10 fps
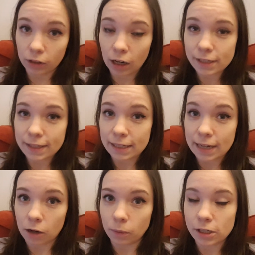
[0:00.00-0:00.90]
Lies They
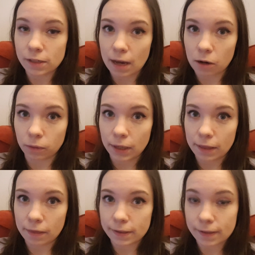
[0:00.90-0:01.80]
Tell, which is out
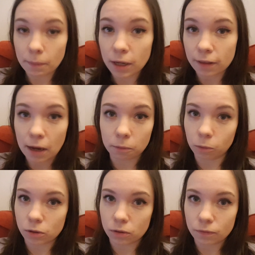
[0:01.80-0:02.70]
in the summer, that
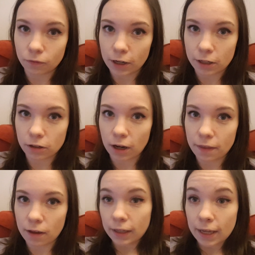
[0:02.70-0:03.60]
wasn't very good
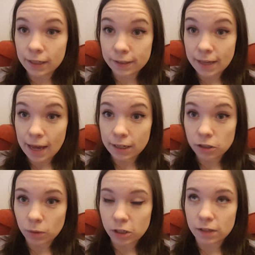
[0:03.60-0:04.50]
either. King's
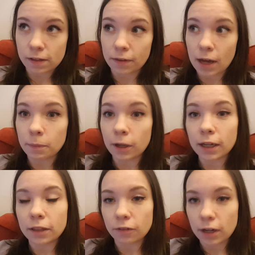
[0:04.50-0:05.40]
Cage, which is the third book
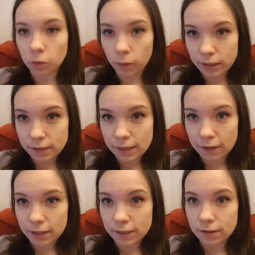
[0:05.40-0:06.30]
in the Red Queen
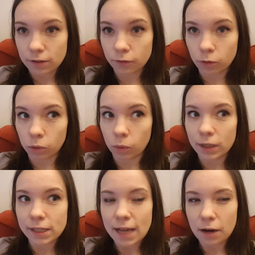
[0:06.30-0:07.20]
series, the fourth one
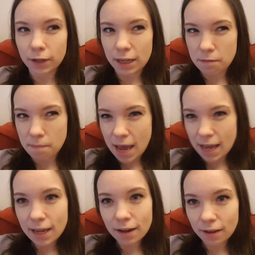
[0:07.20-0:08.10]
is out in
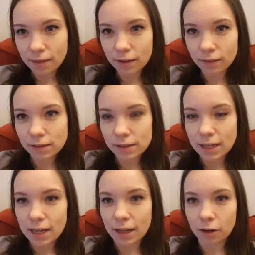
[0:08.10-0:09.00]
May, I think, this
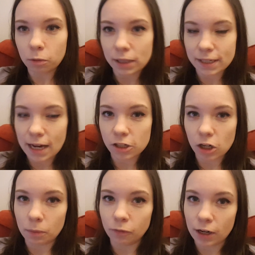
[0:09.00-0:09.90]
year, and I wanted to catch
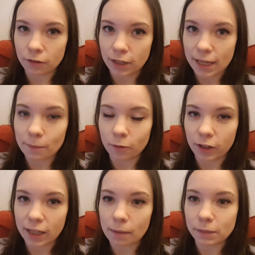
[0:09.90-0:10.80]
up and write a recap for
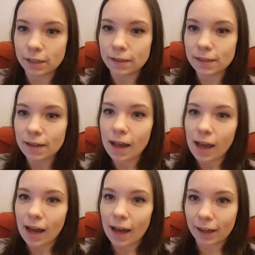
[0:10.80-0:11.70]
Recaptains,
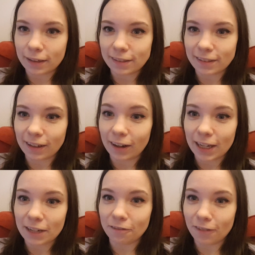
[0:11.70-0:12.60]
and
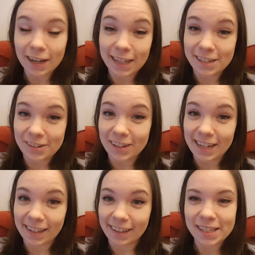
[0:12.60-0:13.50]
I really enjoyed
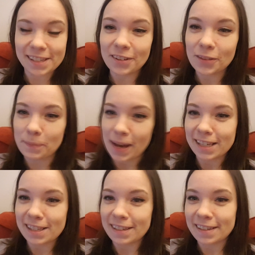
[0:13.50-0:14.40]
it. It's not the
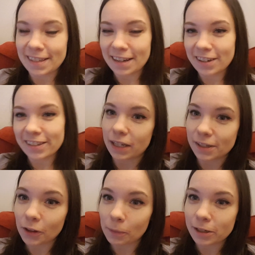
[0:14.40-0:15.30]
best series, it's
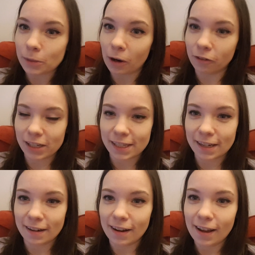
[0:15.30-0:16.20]
not the most well
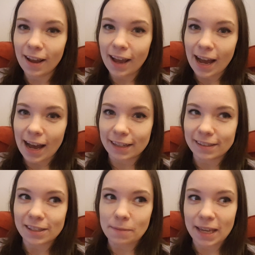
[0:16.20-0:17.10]
written, and
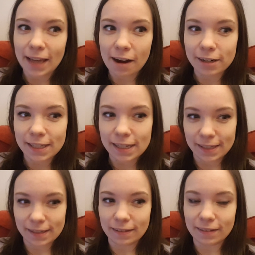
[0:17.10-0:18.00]
the main character
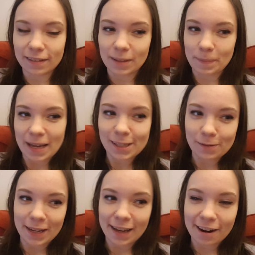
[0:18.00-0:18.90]
isn't the best
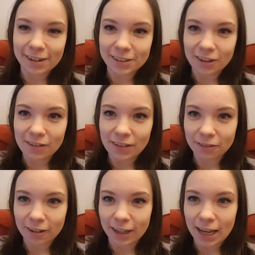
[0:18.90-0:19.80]
main character I've
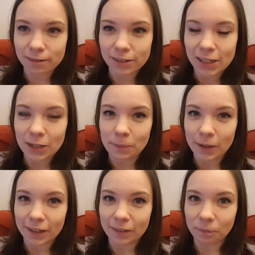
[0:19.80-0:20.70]
ever encountered,
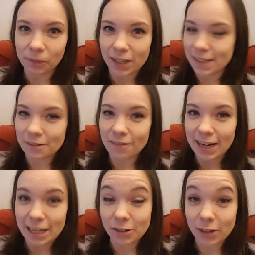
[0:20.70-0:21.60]
but I still
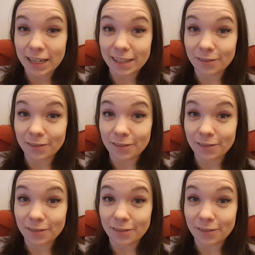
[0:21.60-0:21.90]
really enjoy it.